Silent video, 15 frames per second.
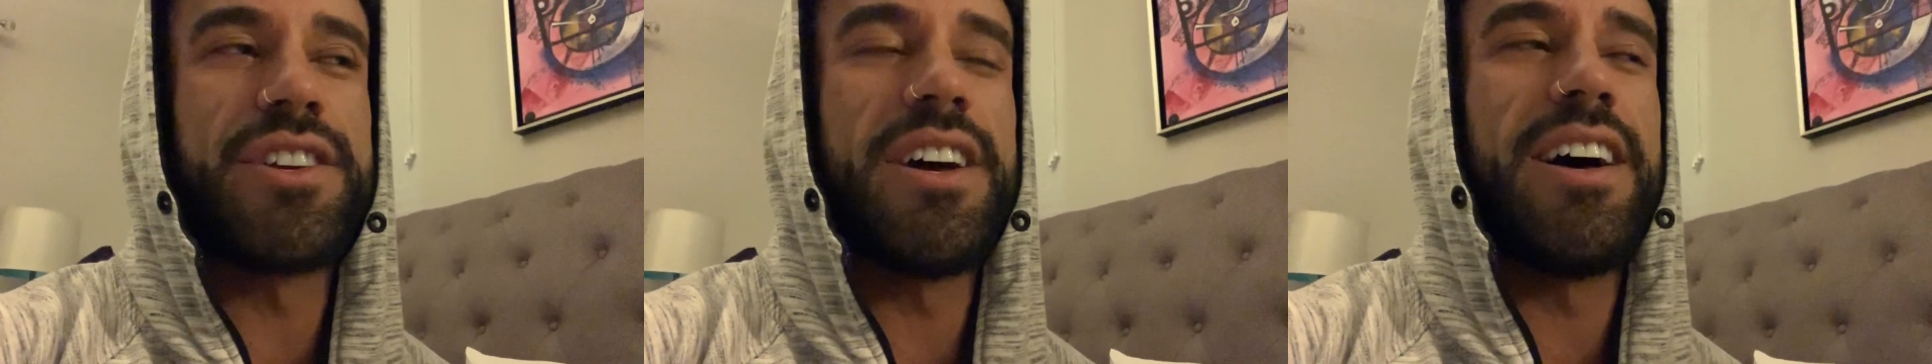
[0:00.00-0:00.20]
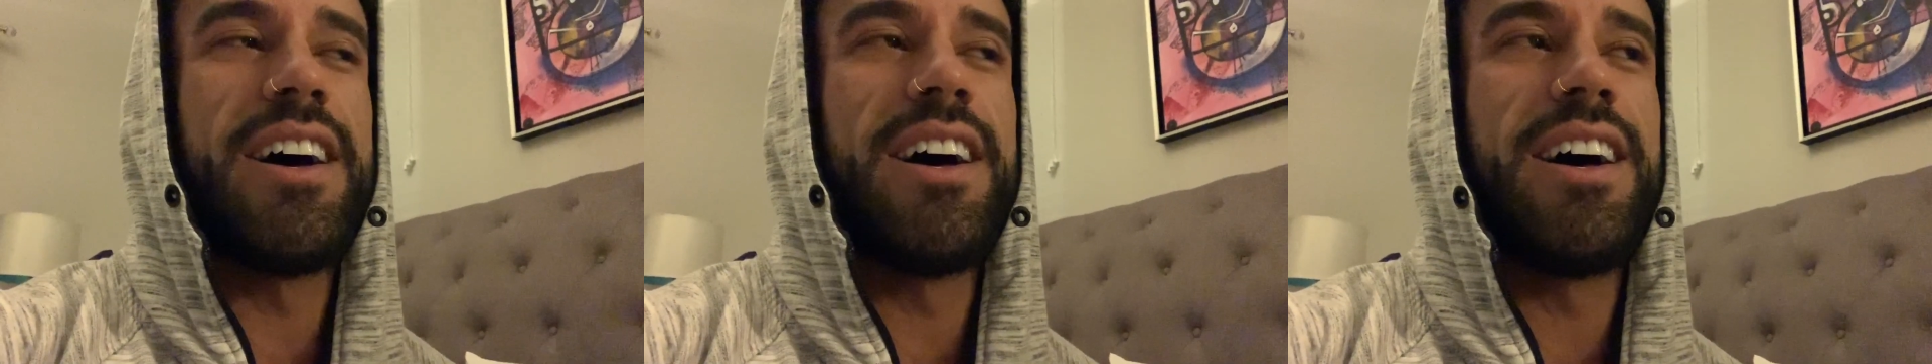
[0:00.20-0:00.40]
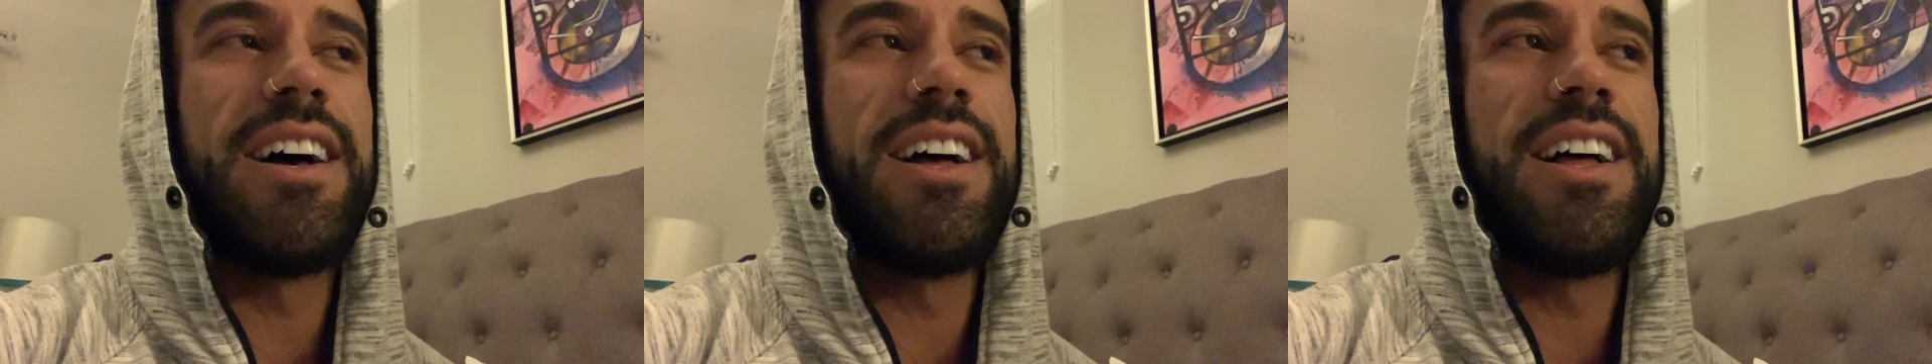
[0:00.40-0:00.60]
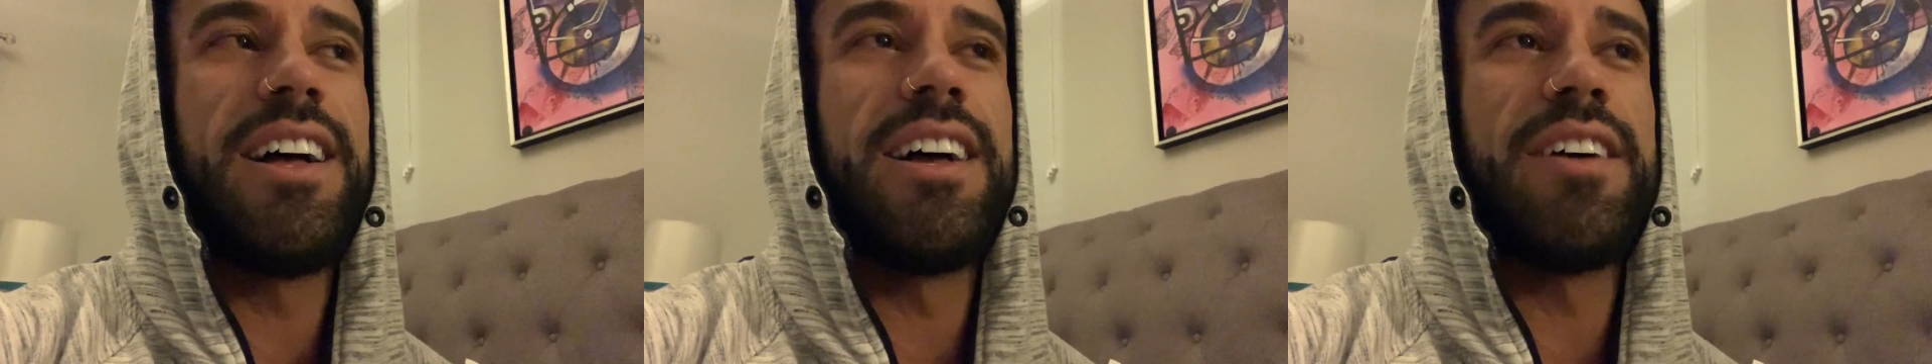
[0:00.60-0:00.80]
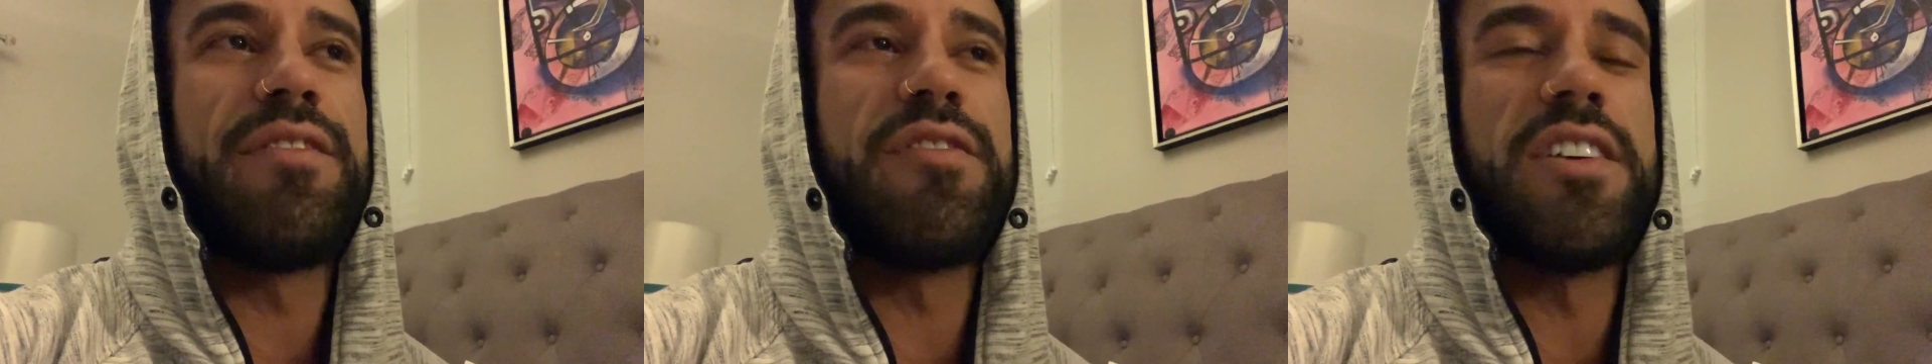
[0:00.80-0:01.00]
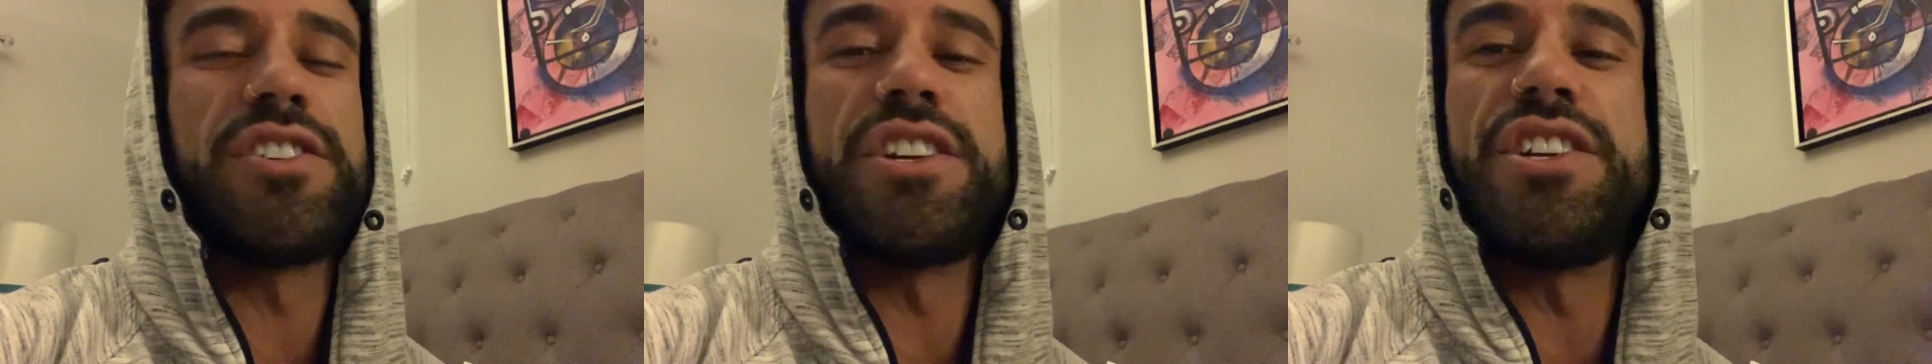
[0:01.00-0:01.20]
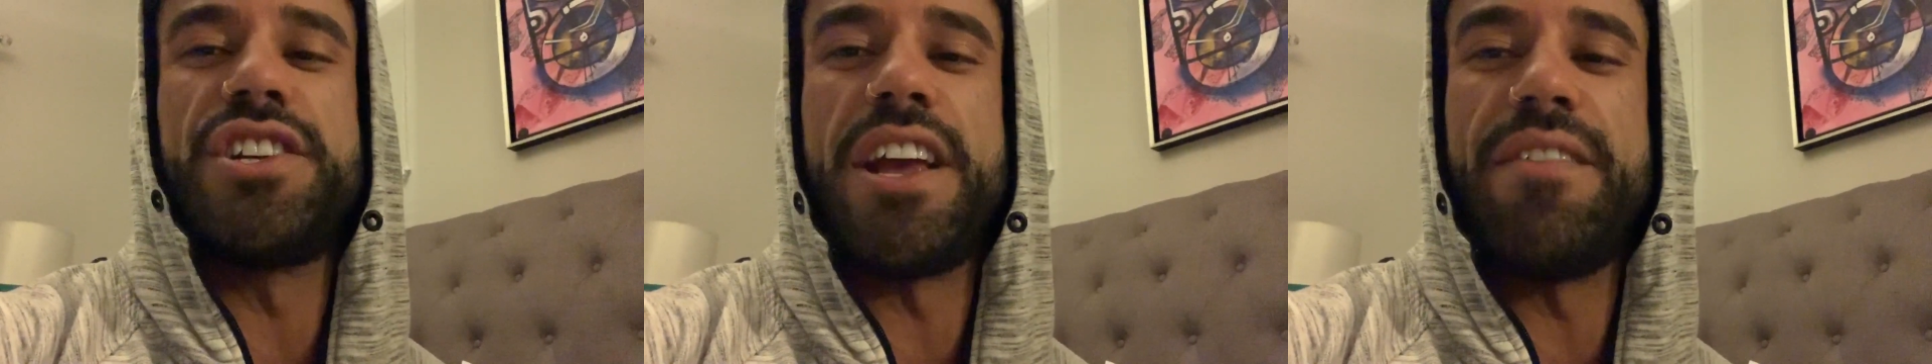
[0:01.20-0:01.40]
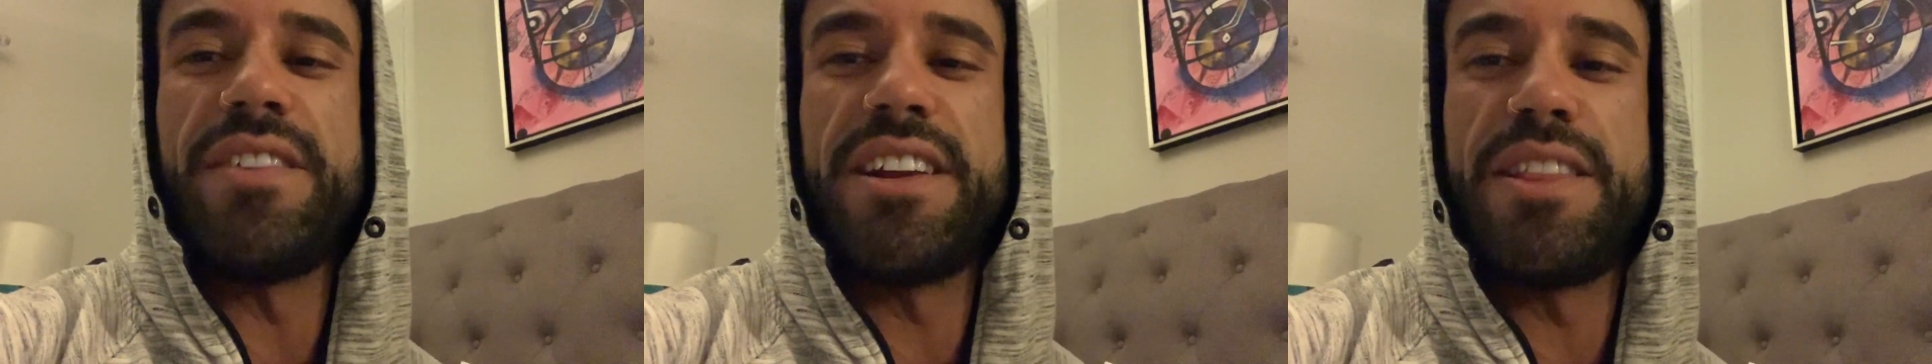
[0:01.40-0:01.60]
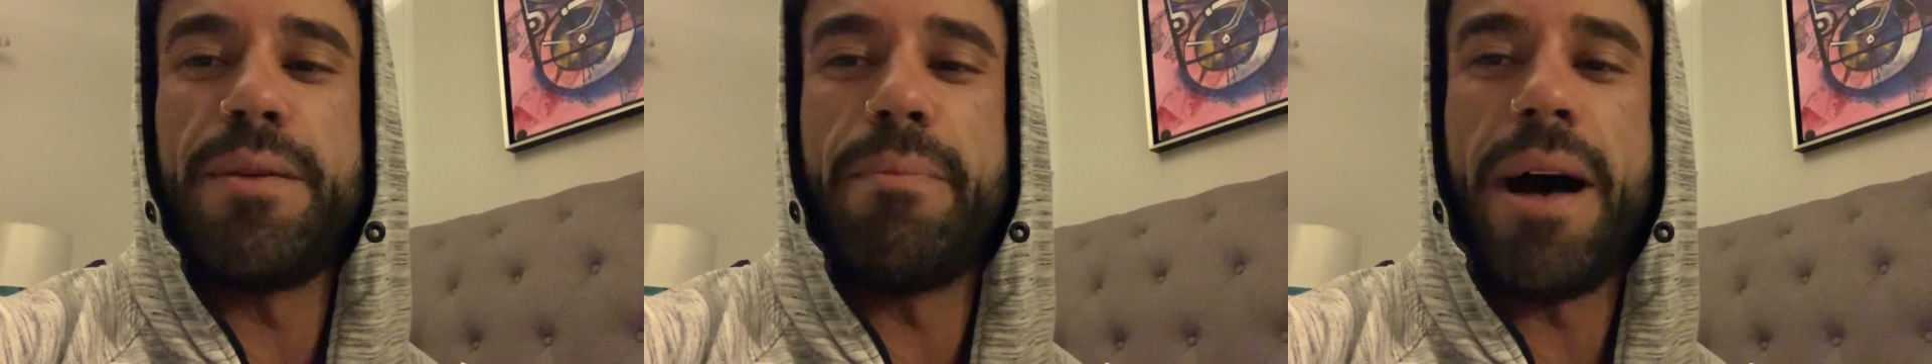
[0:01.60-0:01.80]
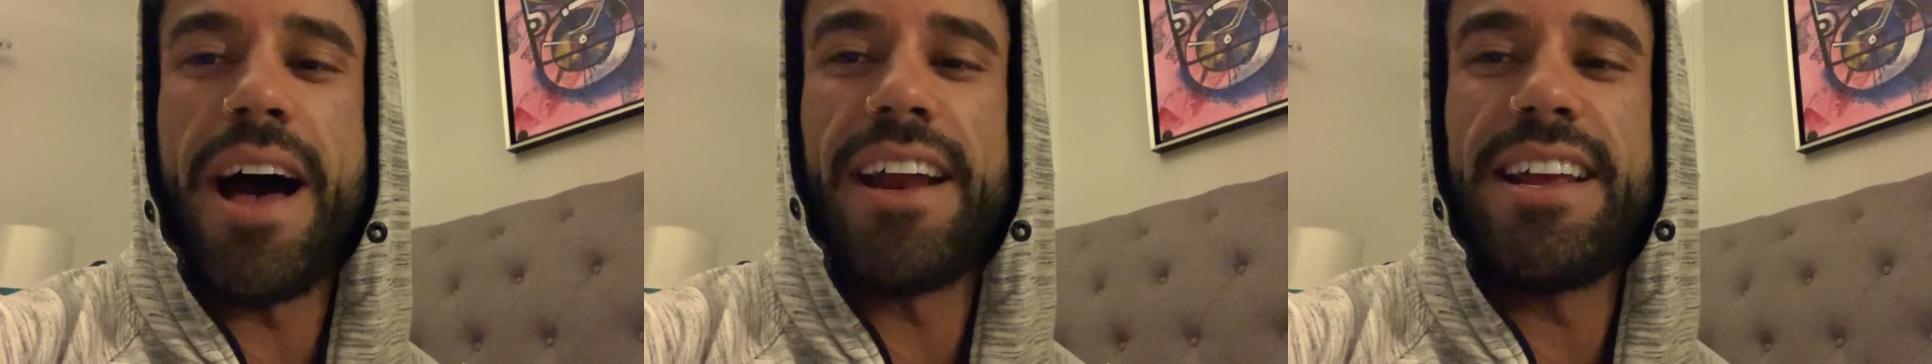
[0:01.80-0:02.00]
freshly shaven in the
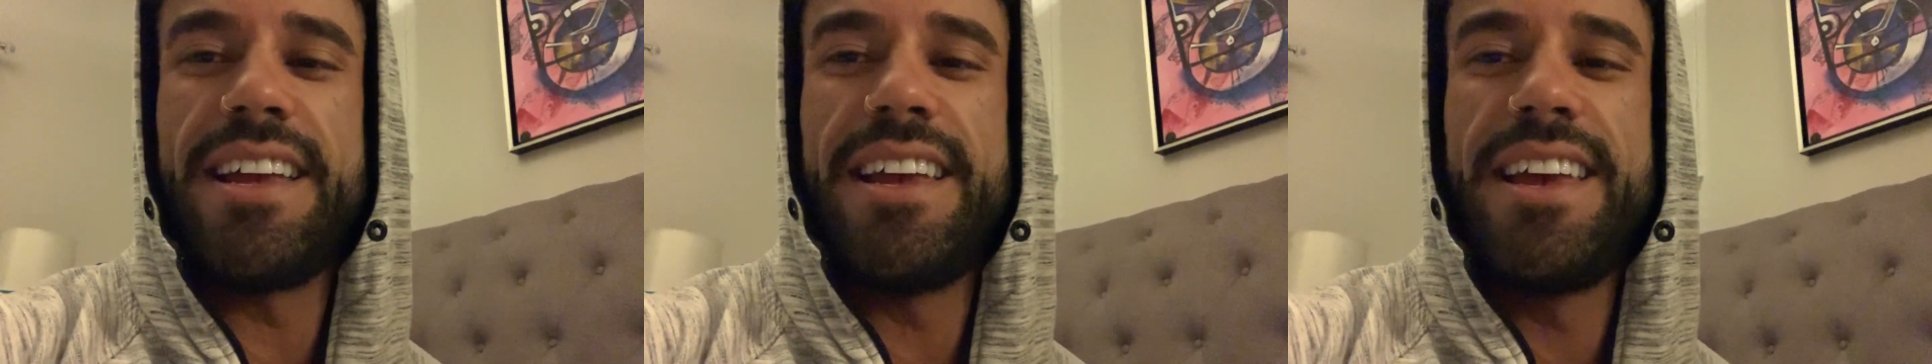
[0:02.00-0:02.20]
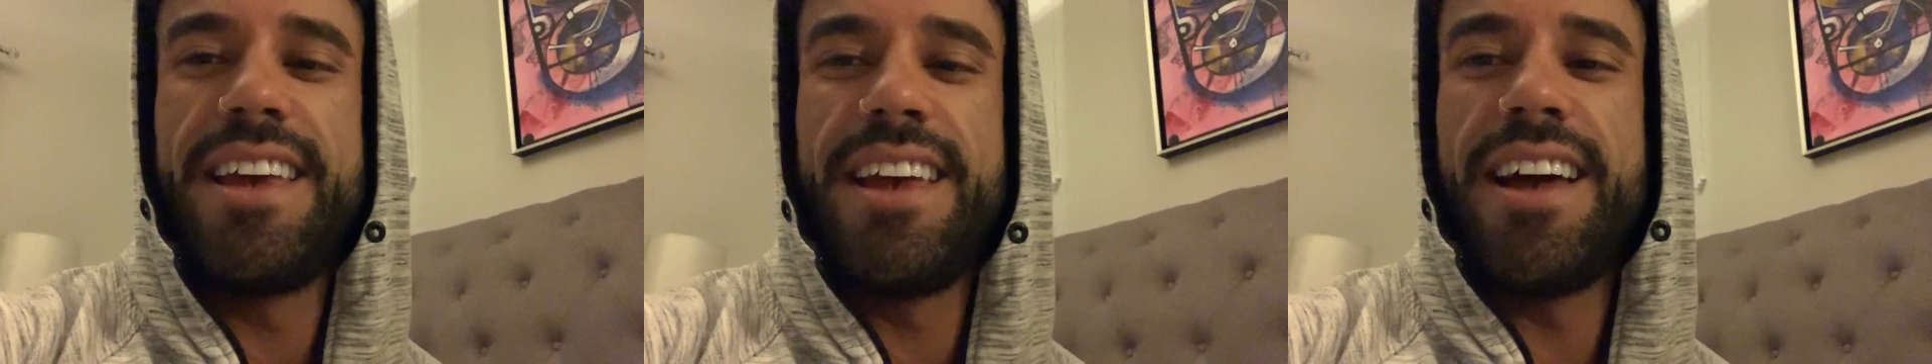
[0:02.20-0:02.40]
body.